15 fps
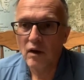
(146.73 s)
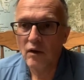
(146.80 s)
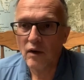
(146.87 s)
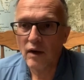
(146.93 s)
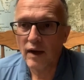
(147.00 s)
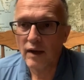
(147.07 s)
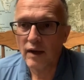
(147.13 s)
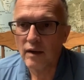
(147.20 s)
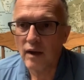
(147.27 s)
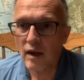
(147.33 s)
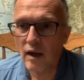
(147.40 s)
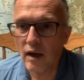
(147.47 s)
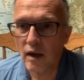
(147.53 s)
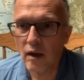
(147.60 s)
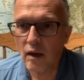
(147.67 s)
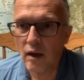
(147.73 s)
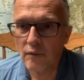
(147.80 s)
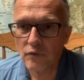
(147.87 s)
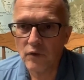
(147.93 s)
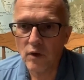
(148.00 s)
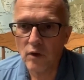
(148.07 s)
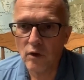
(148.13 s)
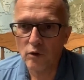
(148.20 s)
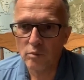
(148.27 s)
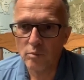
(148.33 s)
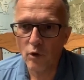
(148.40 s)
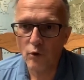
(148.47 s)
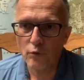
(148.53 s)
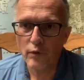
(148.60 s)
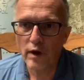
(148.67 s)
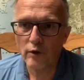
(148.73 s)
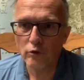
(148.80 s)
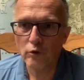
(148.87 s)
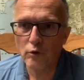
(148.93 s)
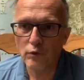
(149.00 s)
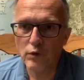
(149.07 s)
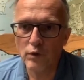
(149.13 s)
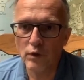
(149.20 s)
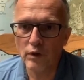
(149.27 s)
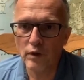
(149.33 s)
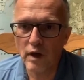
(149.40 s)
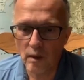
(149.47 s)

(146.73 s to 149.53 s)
Okay. Uh, often there's more fossil fuel